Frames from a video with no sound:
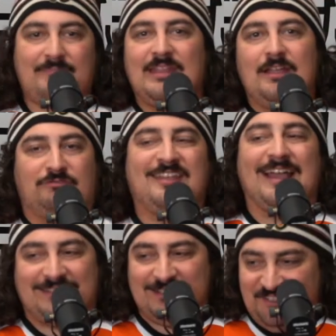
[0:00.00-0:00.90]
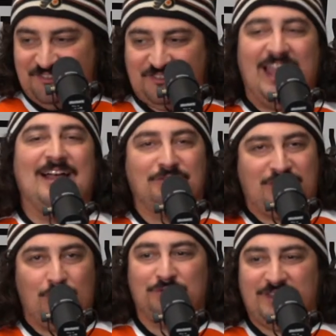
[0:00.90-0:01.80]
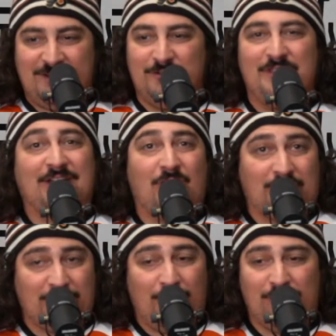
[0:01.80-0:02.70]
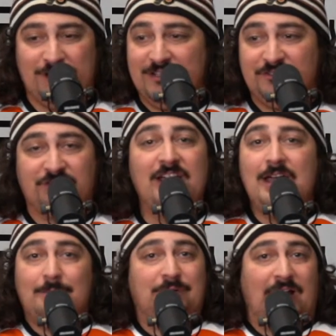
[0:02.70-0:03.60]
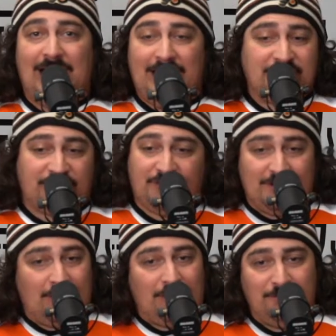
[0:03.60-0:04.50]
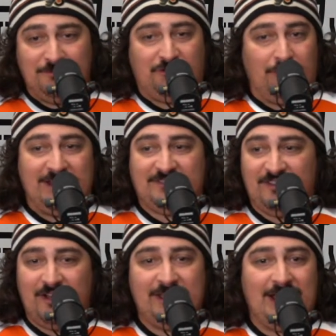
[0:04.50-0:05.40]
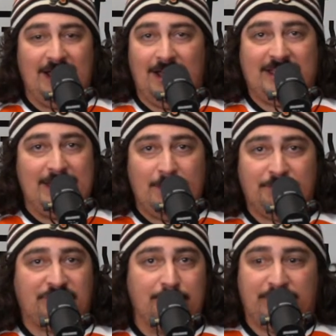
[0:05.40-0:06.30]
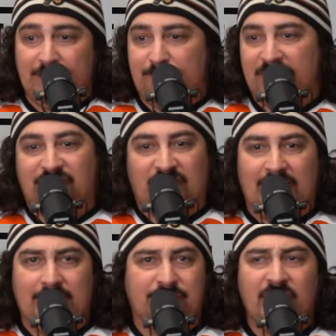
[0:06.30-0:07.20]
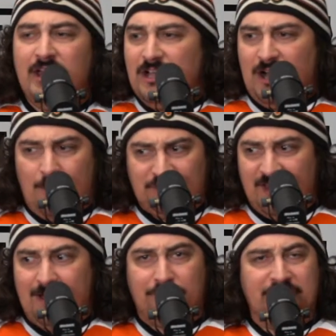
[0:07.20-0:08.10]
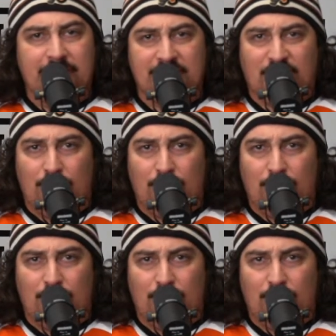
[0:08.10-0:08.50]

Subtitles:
technically sound goaltender that Carter Hart is. But I just thought Hart was great tonight. Came up with some big saves. Couple down near the goal